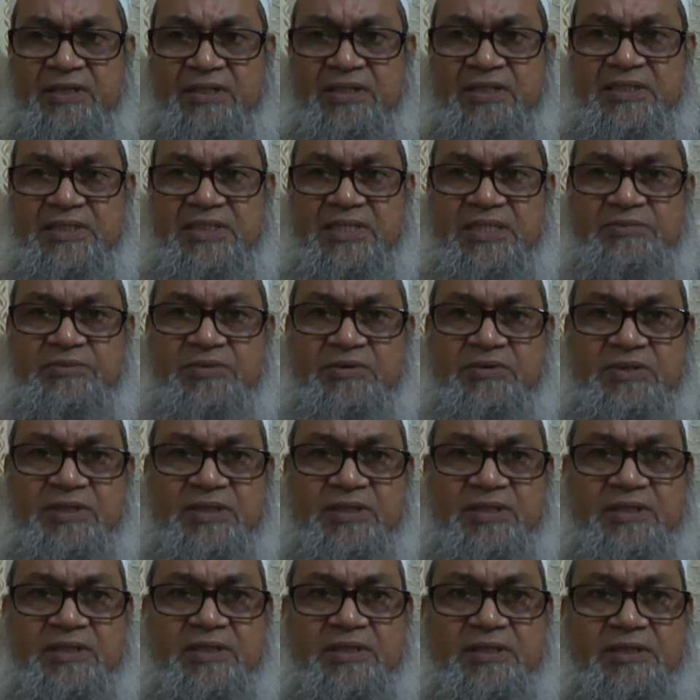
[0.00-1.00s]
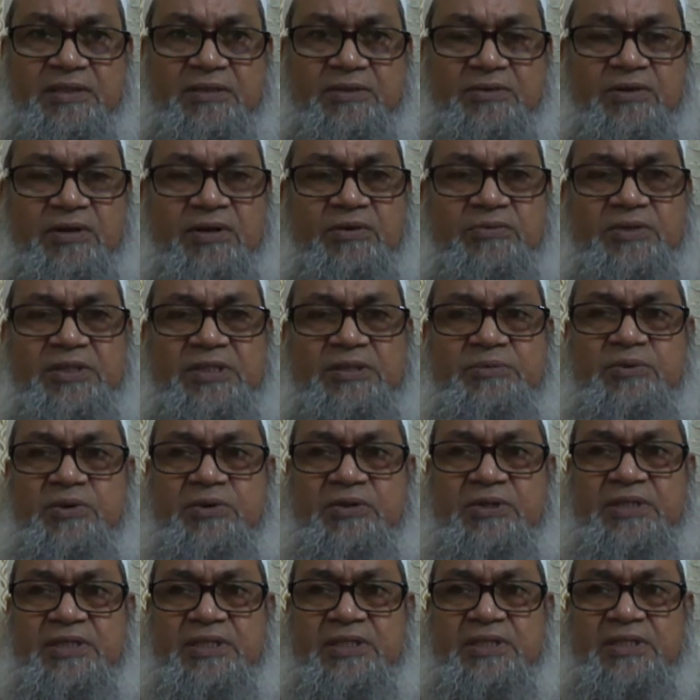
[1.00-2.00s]
distributed throughout the
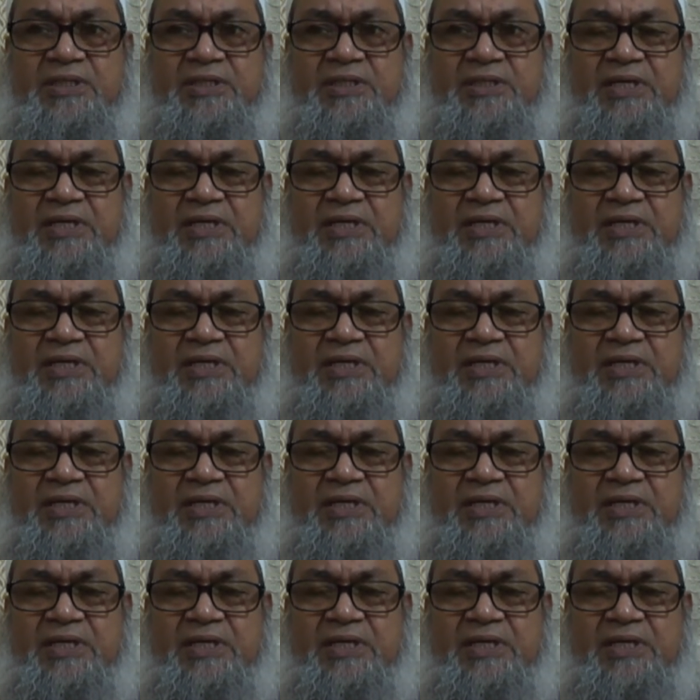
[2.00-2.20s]
body,